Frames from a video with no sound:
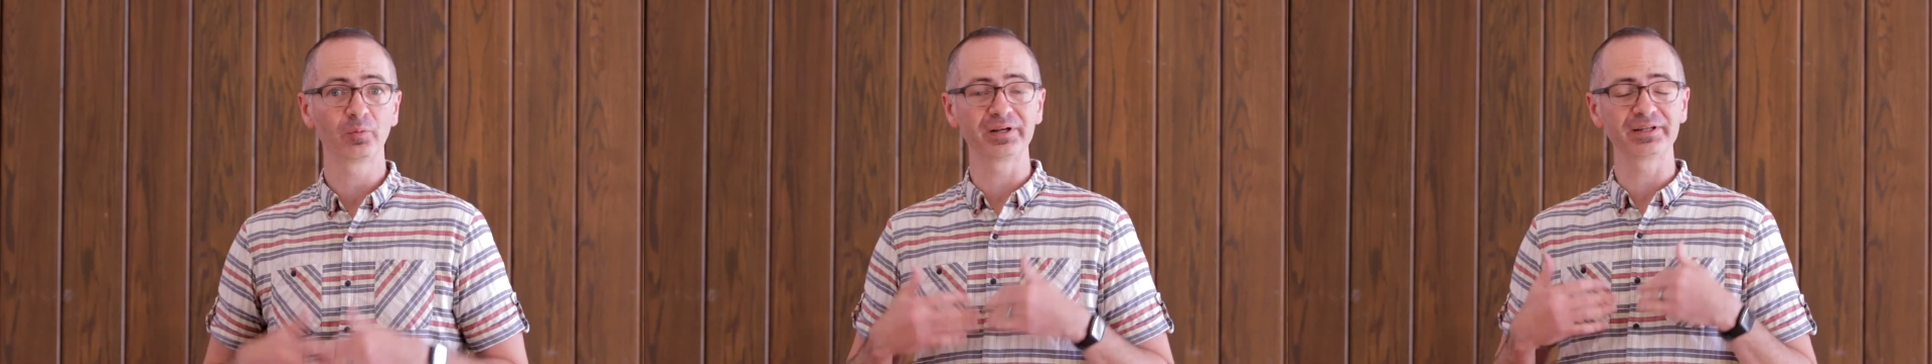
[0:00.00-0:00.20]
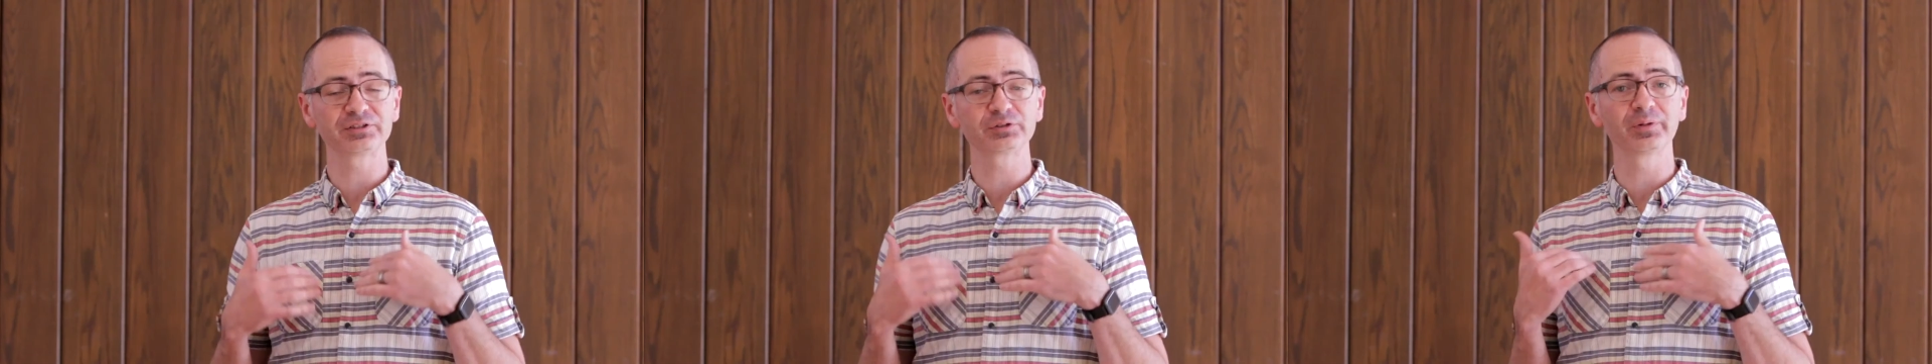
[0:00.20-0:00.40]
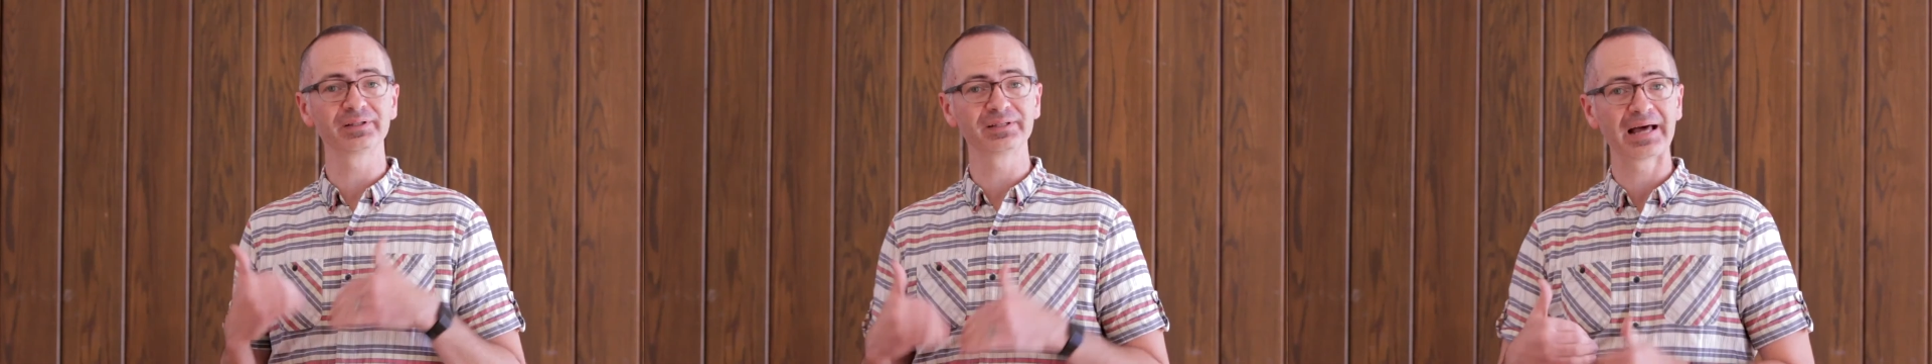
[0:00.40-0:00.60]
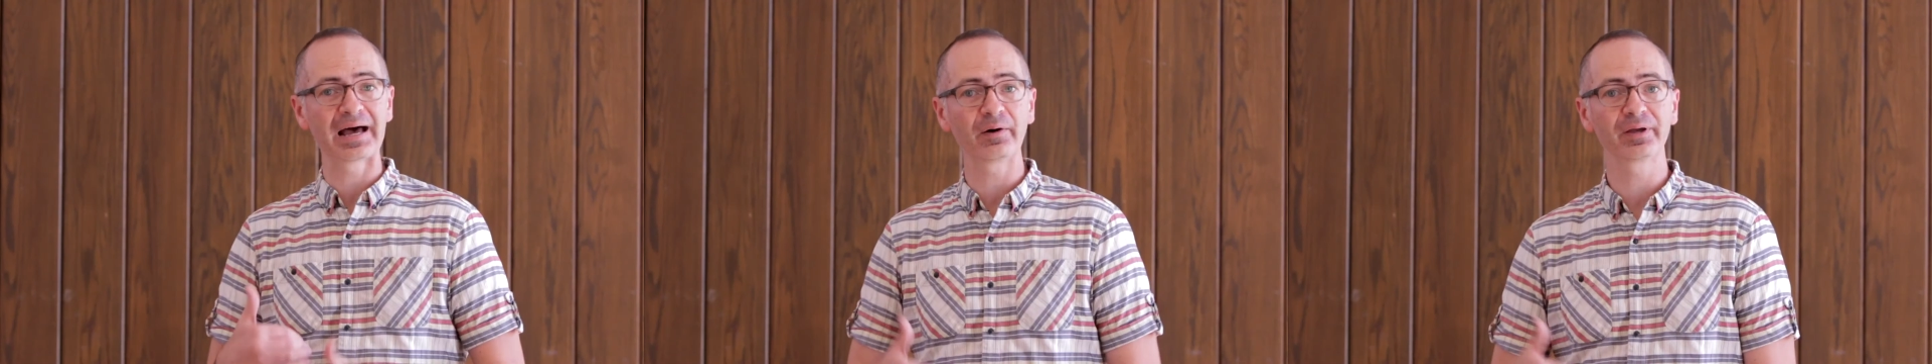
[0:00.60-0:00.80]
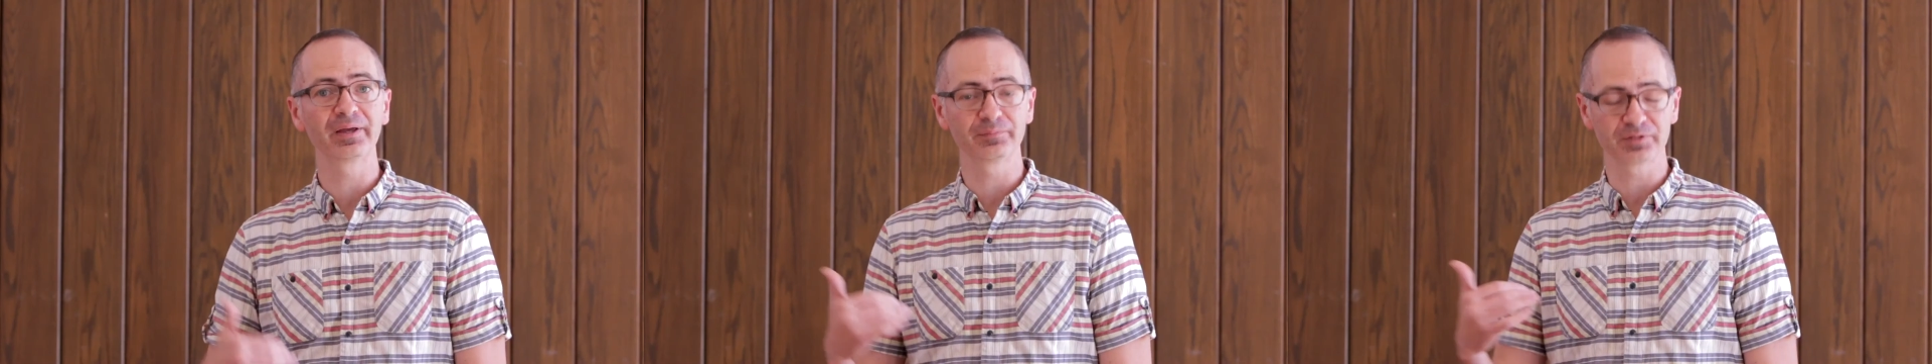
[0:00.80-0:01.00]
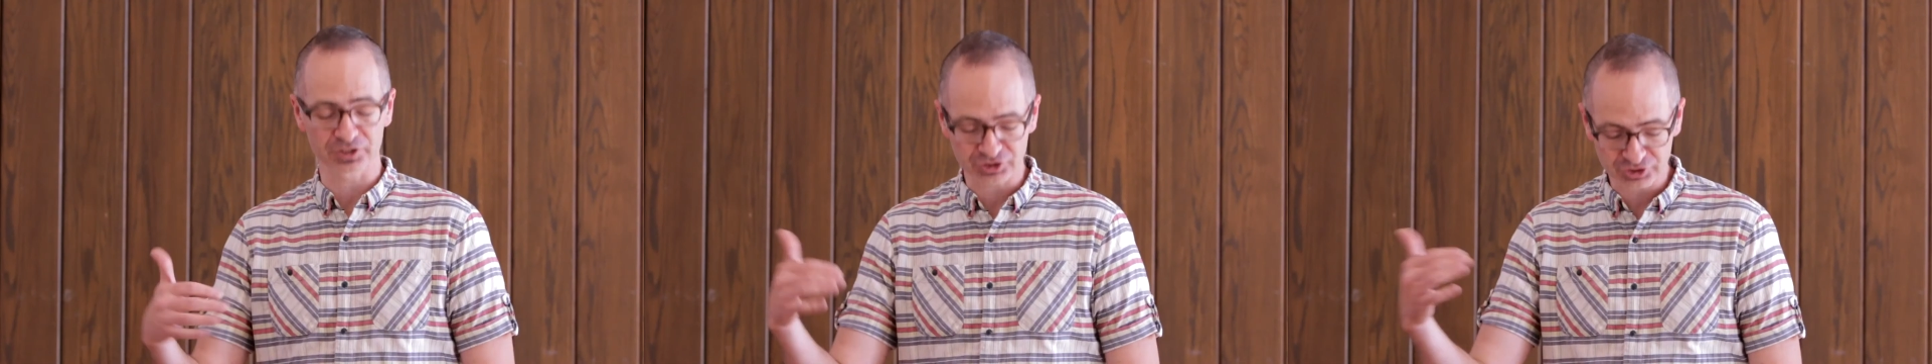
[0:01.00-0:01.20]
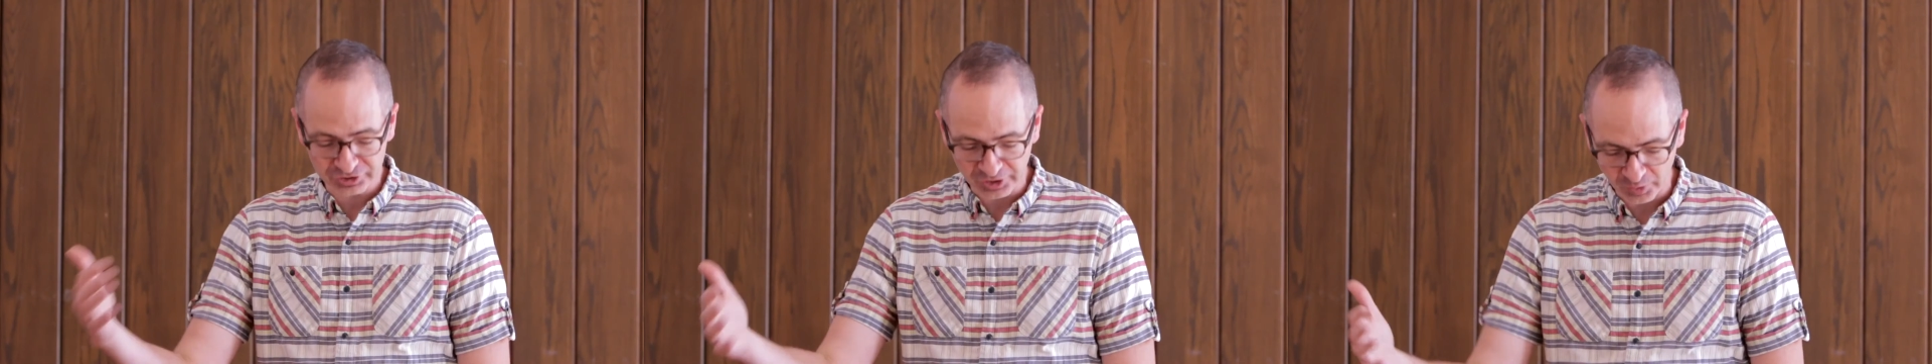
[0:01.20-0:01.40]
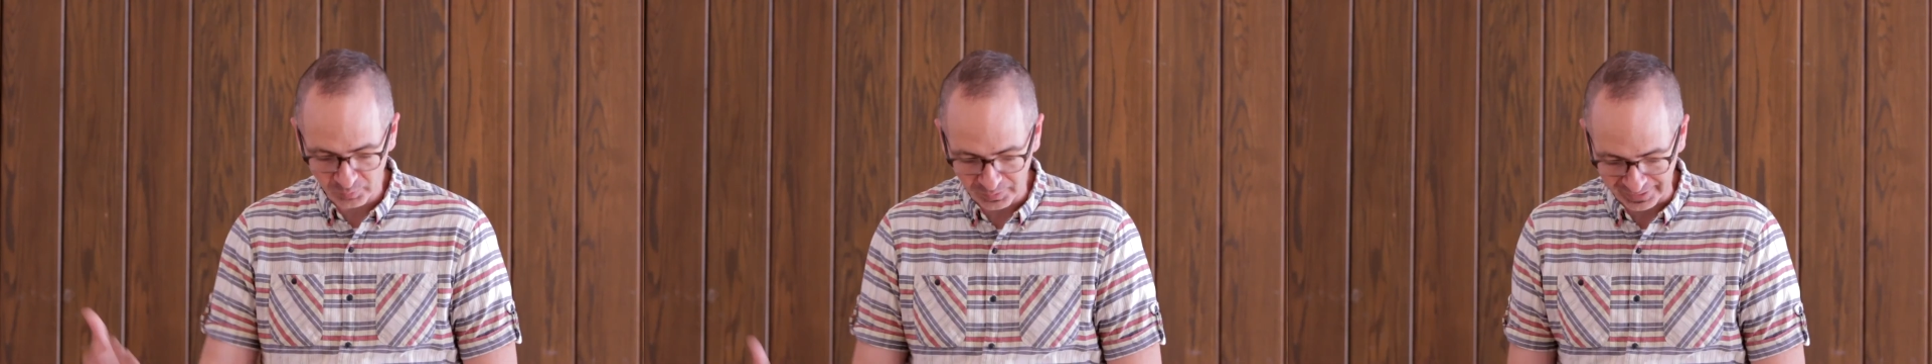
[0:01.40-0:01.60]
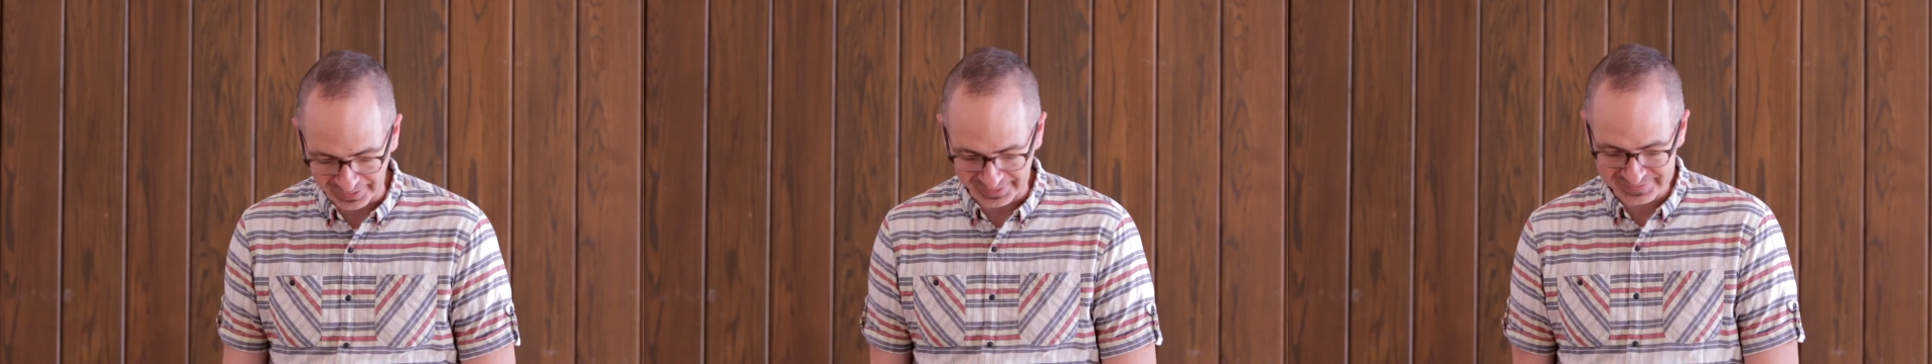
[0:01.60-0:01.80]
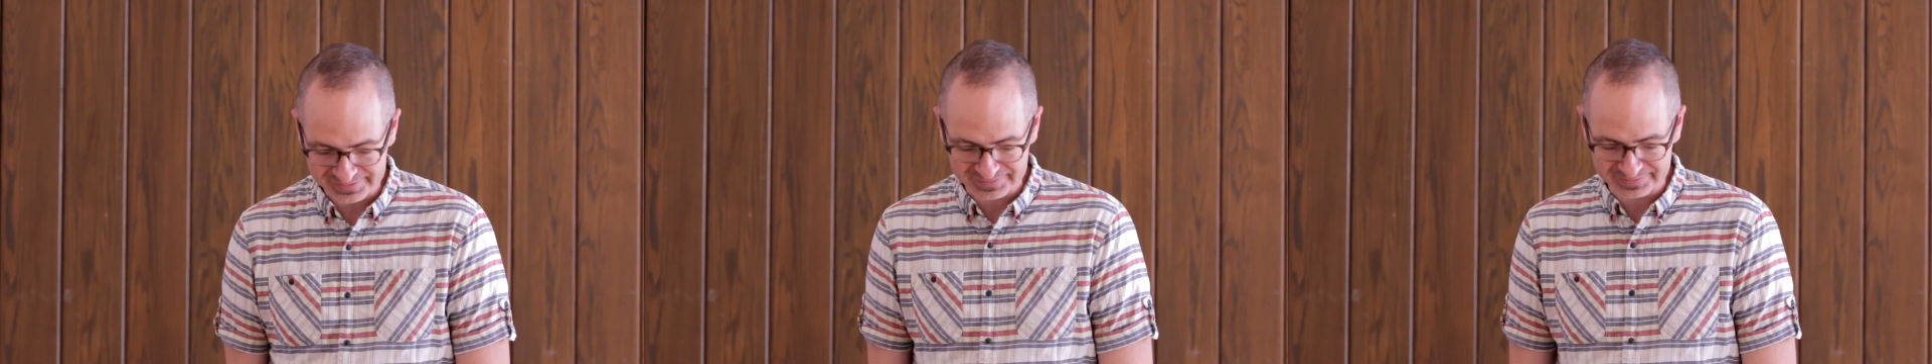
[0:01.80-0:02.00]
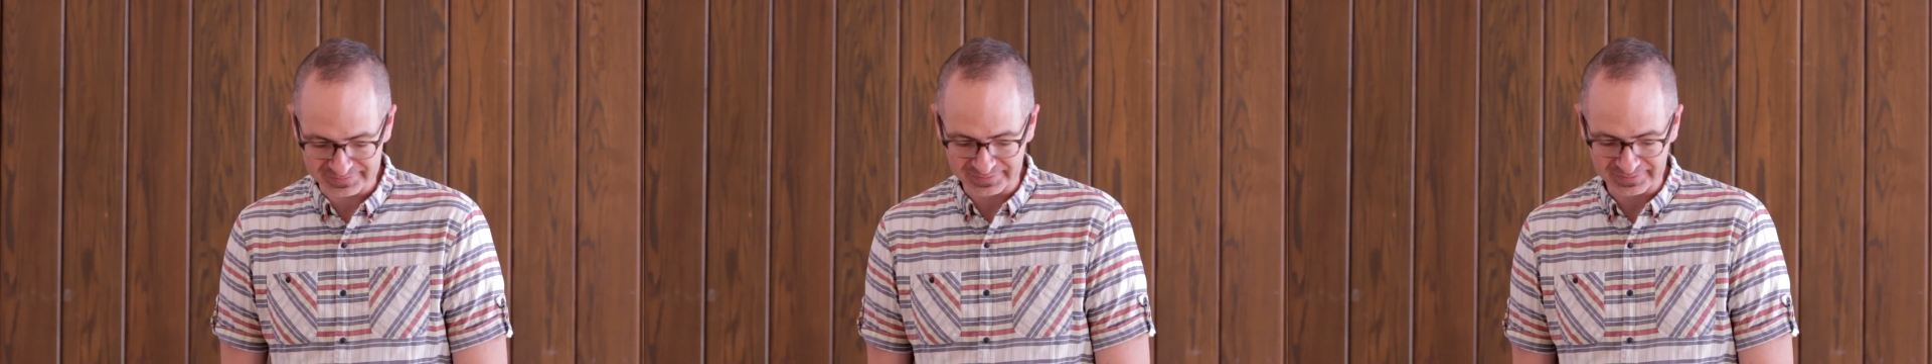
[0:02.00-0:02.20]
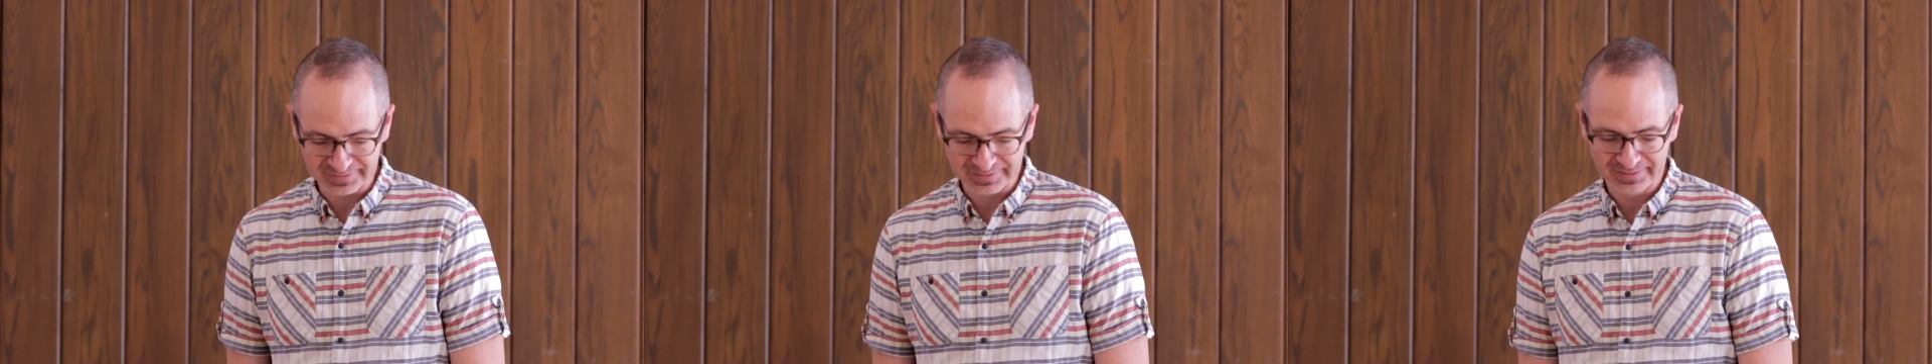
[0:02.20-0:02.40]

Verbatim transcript: We need to allow Him to show us